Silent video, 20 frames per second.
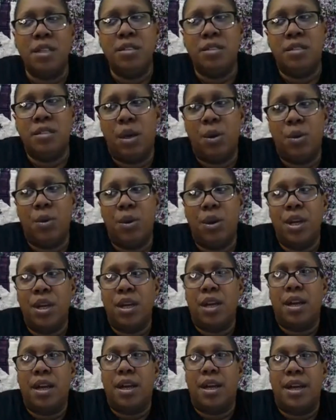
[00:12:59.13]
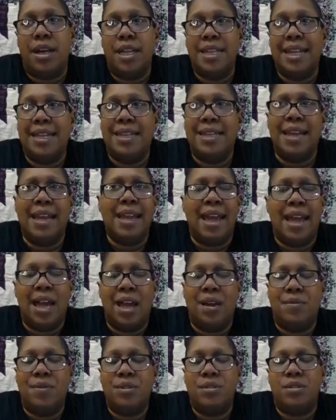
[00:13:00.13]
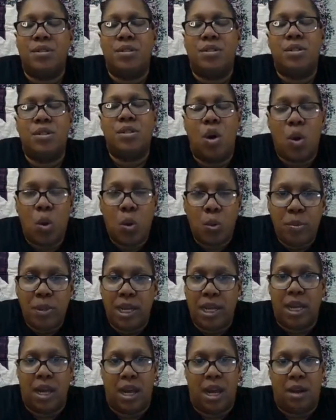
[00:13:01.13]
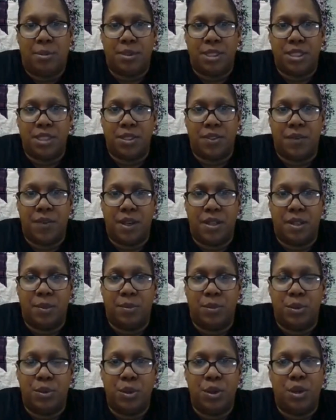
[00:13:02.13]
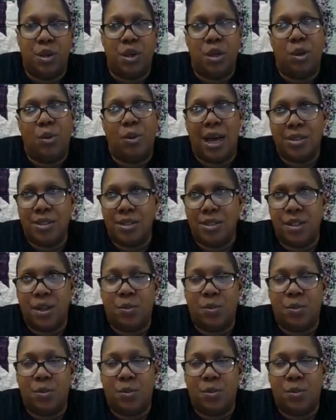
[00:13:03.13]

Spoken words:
So, and they have so many options available. You can go out to their